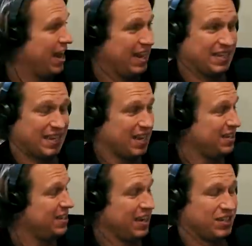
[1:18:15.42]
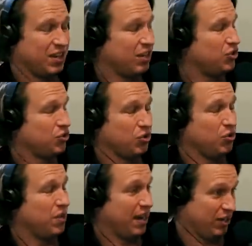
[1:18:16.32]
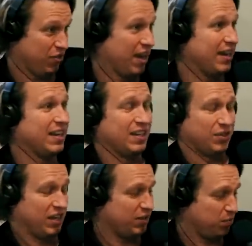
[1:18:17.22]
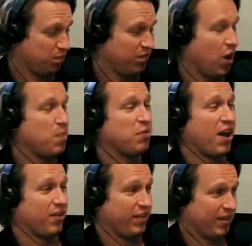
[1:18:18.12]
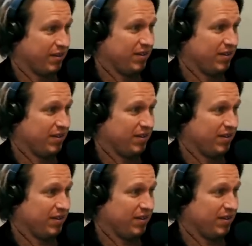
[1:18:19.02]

and he says it's a true, and he's right. He's he's very proud of it.